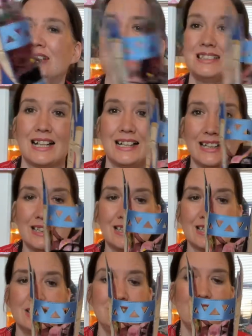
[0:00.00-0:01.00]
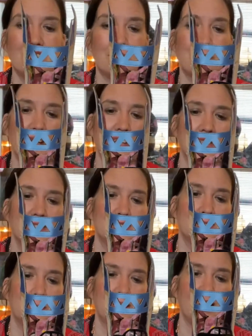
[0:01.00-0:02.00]
sadly it's just not meant
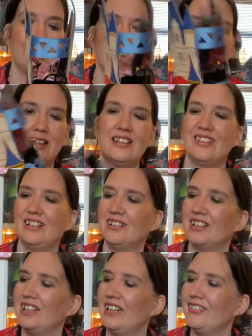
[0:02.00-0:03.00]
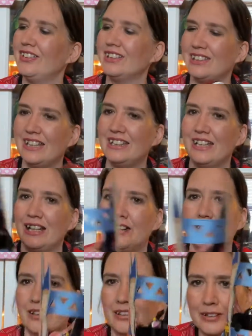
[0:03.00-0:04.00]
to be. I mean, look at even the detail on
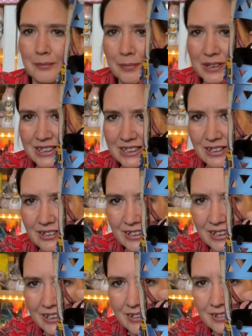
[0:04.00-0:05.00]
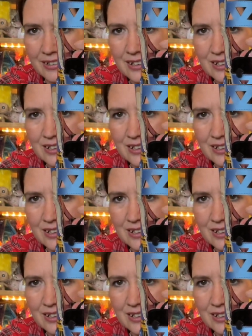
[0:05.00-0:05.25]
the London bus. He's got the little